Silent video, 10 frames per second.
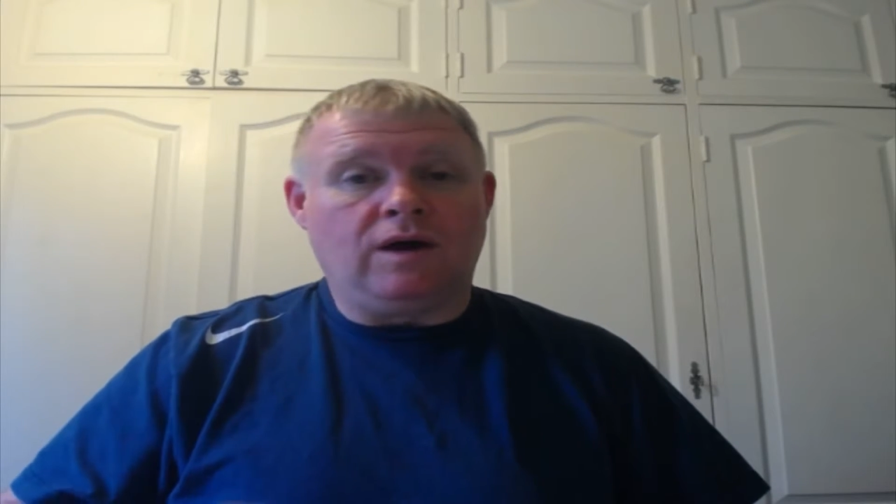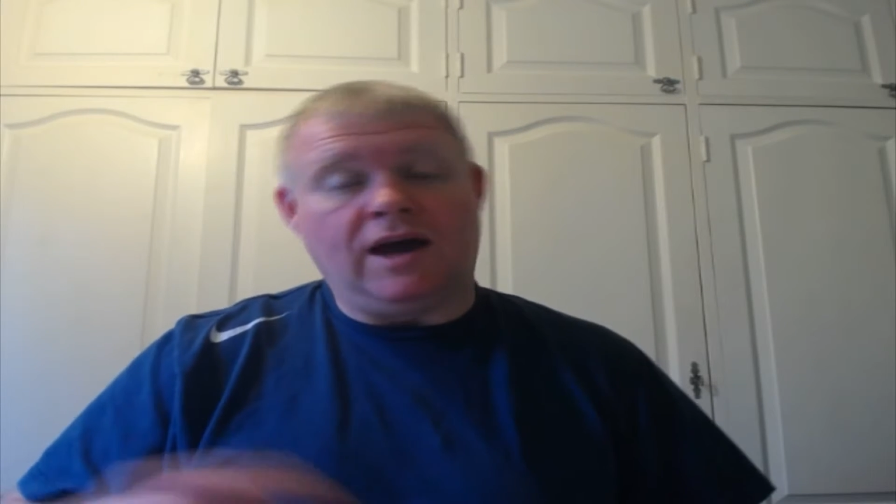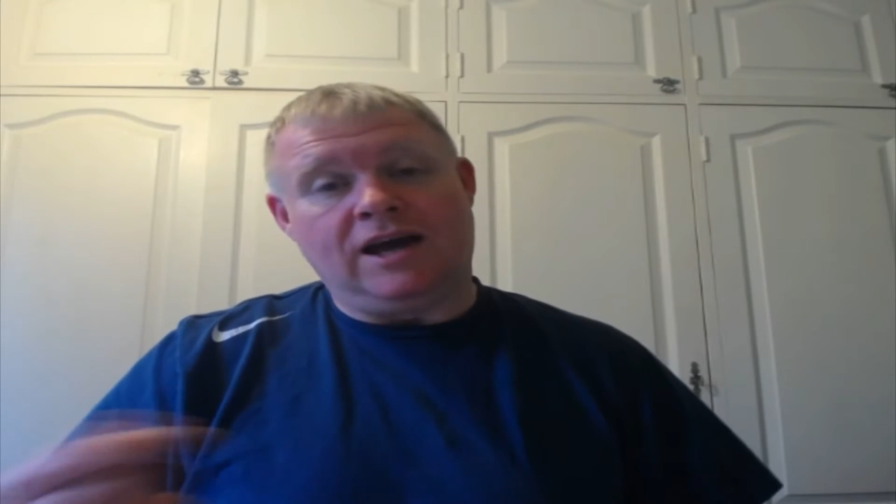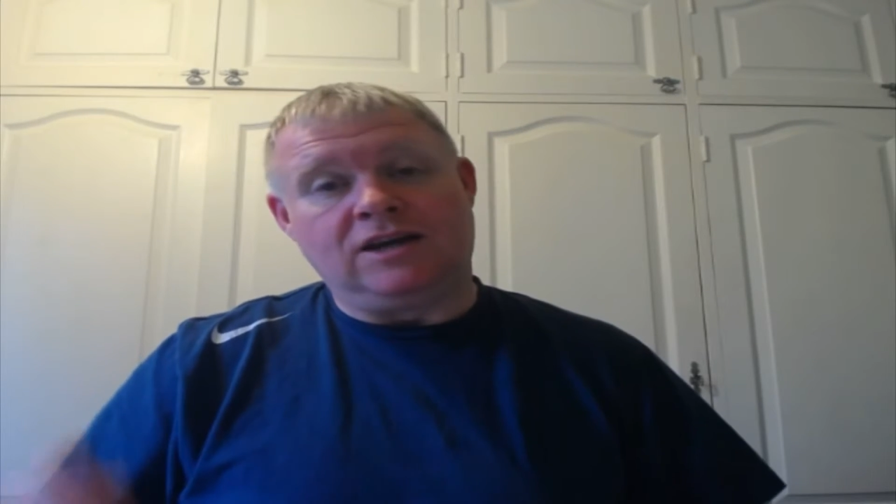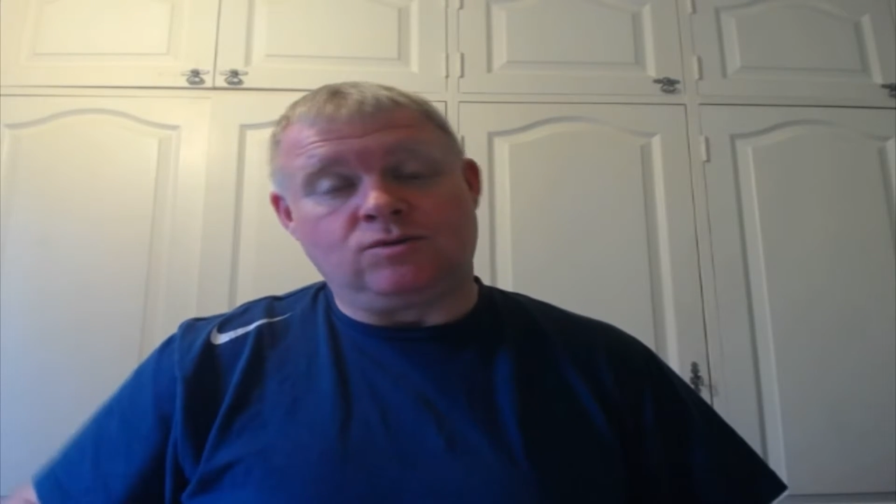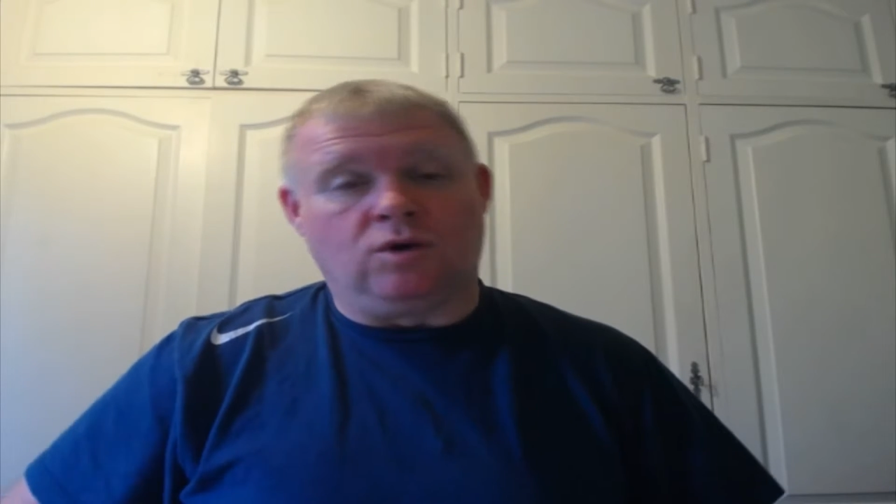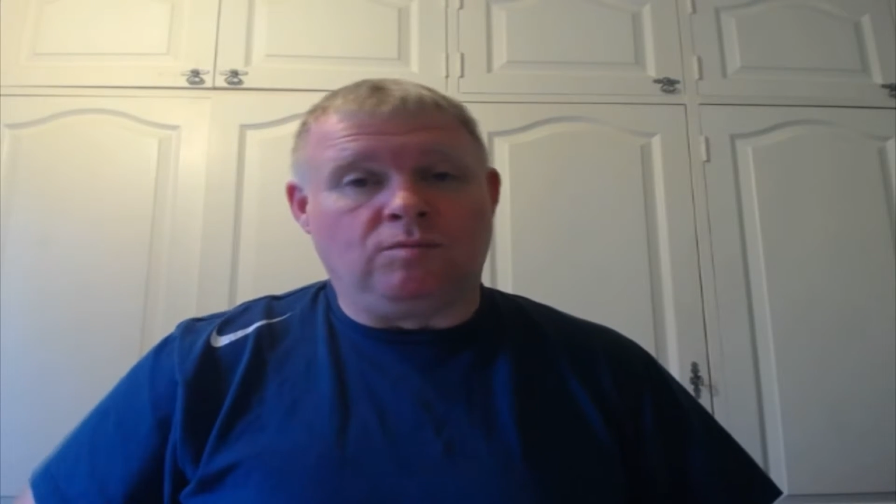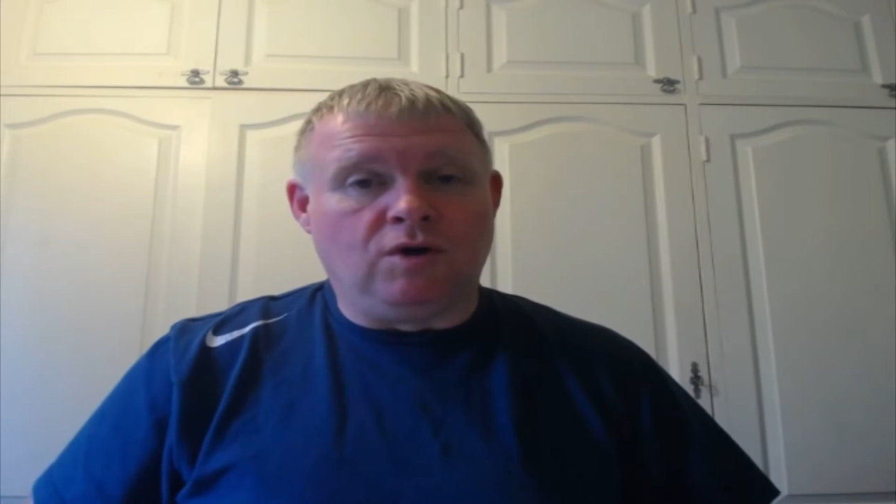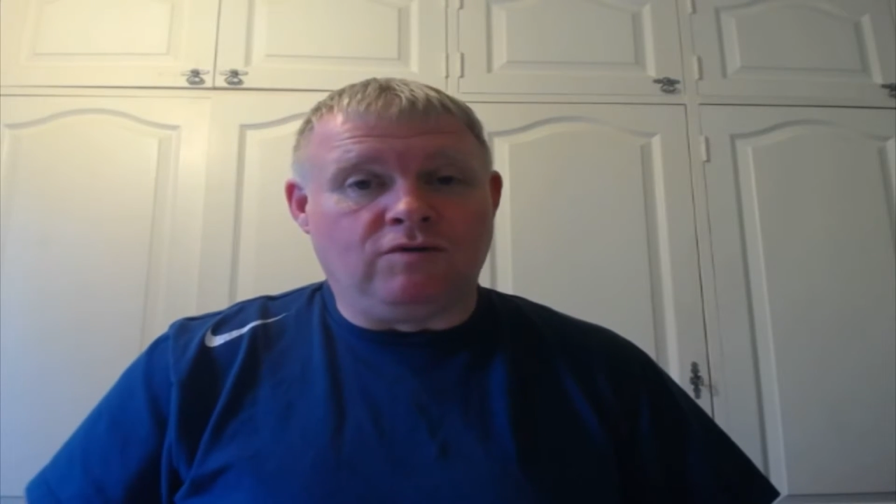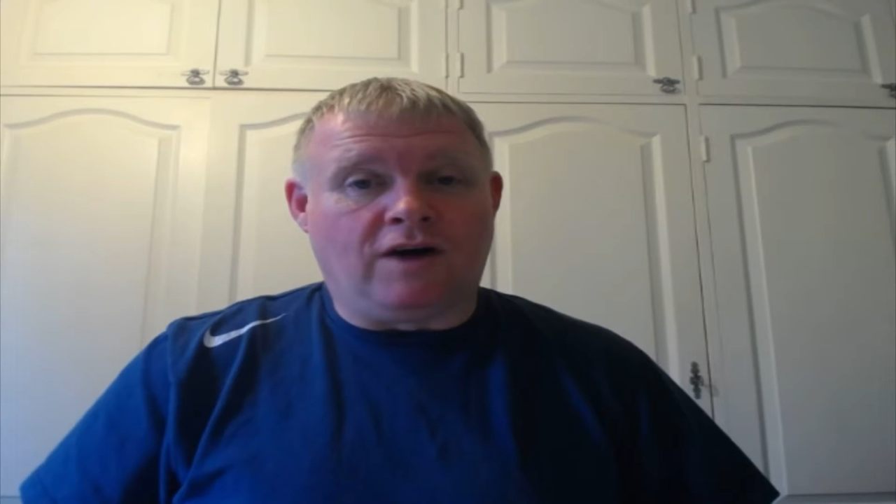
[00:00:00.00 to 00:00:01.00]
is we'll
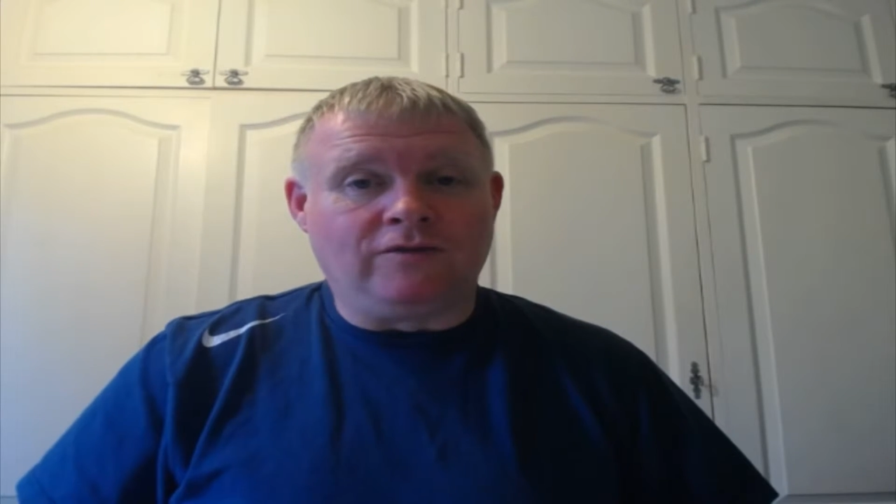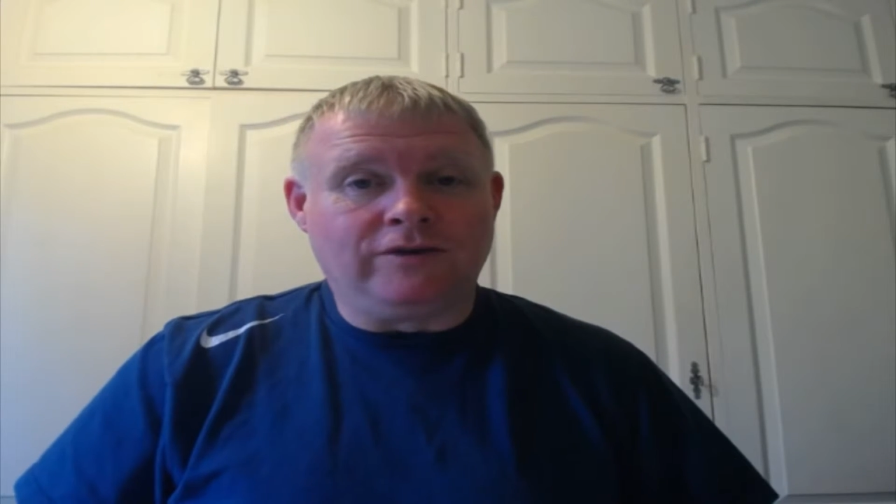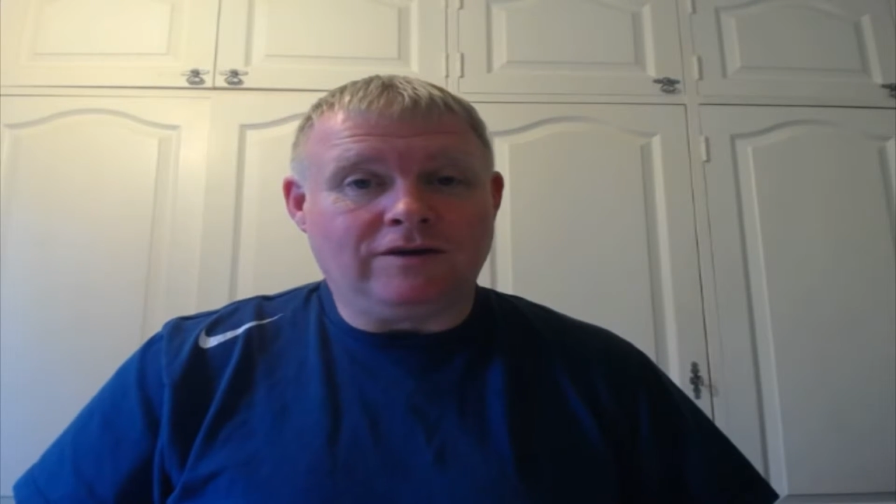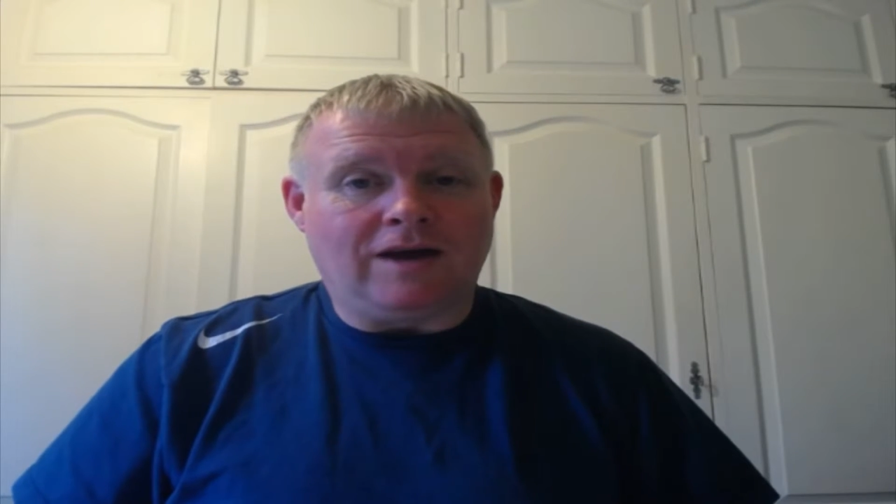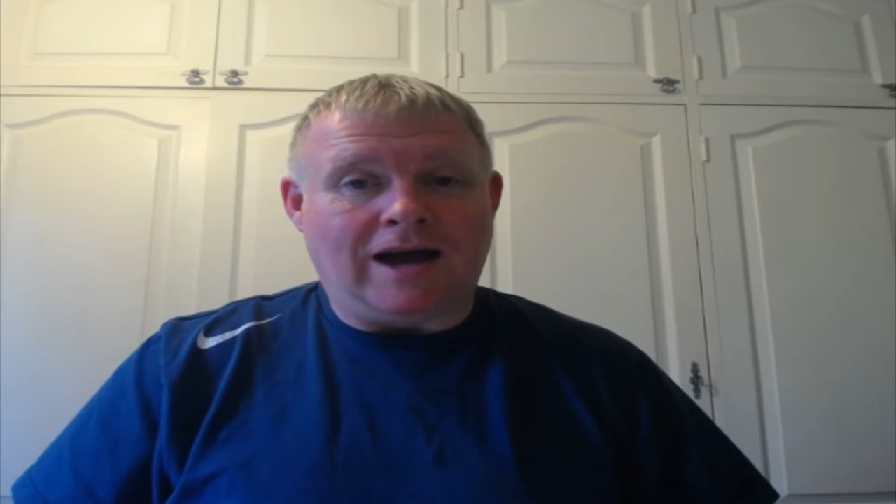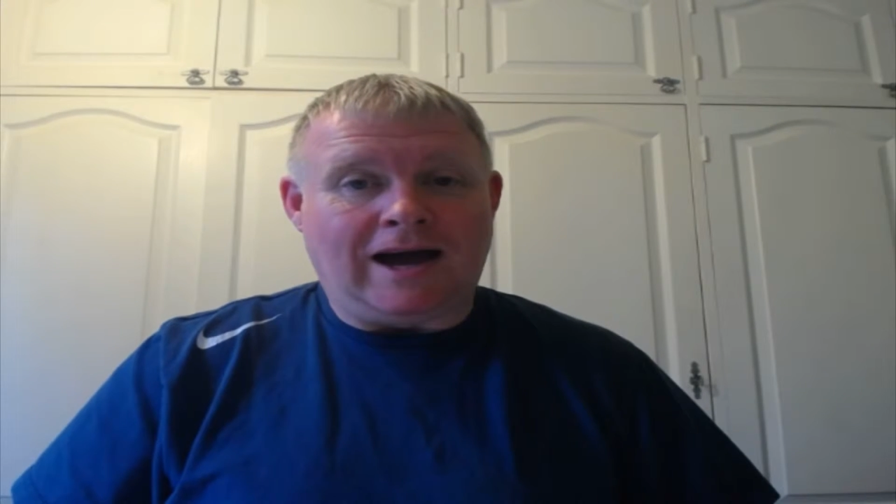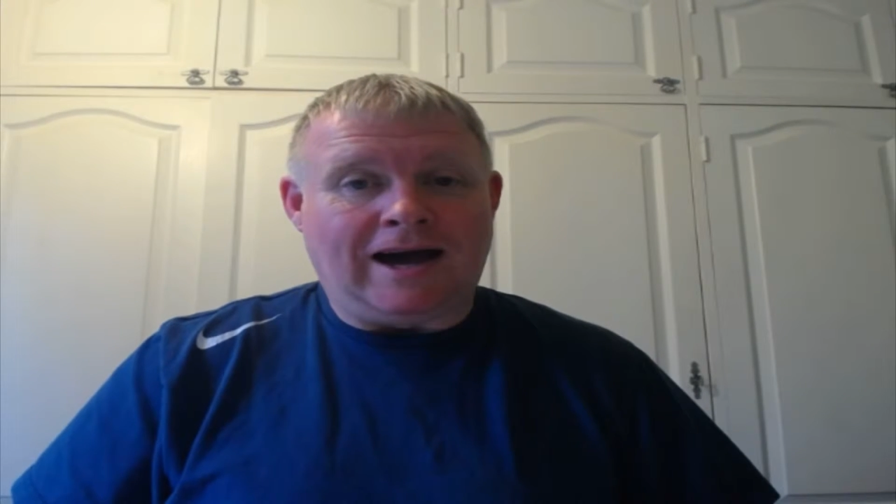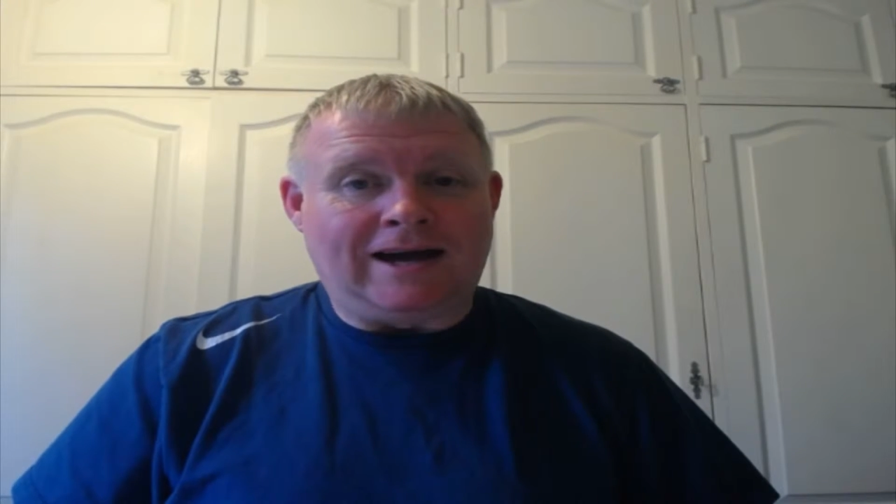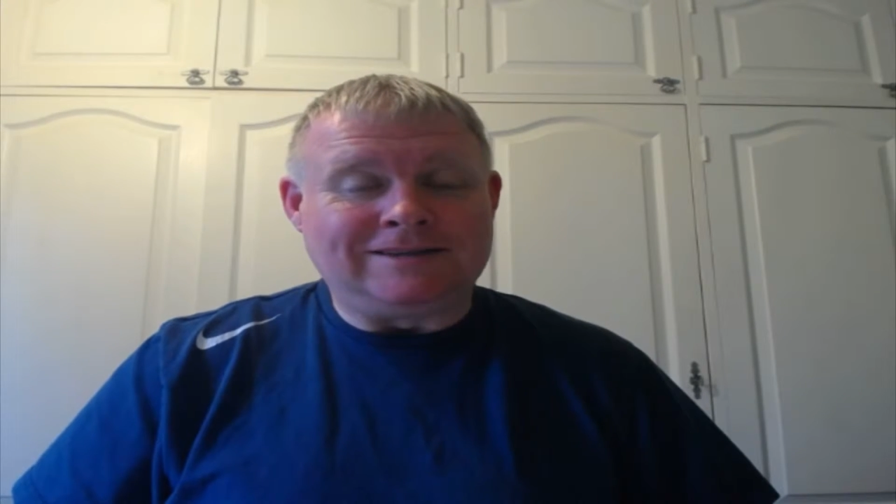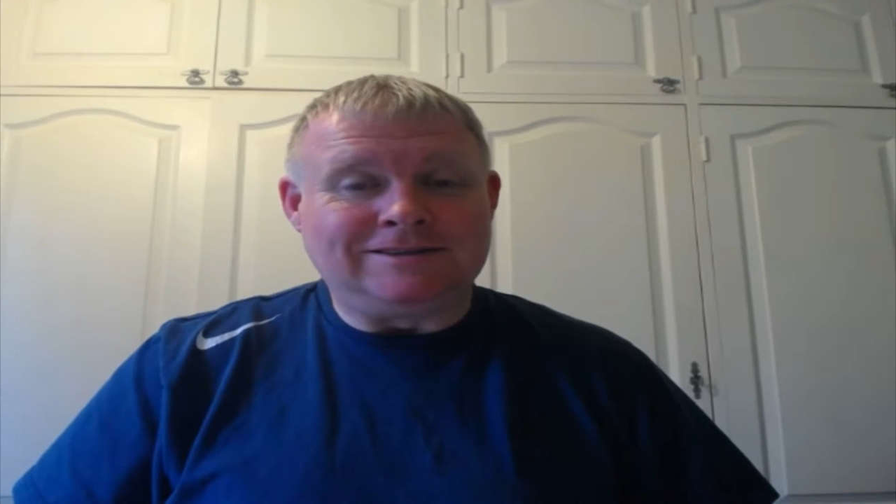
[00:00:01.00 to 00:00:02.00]
move on
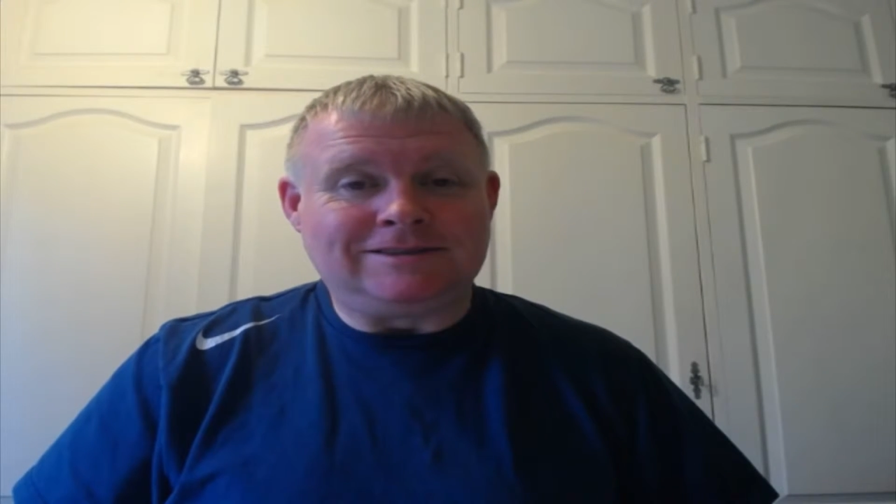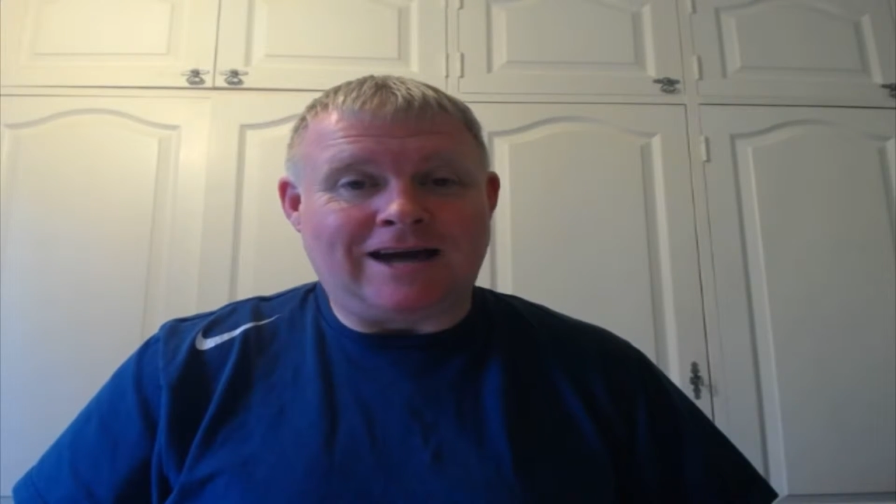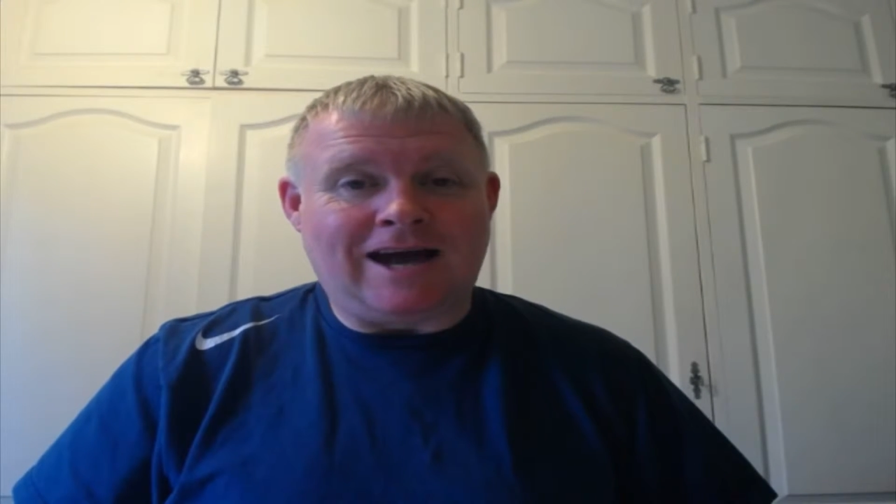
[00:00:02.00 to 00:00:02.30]
and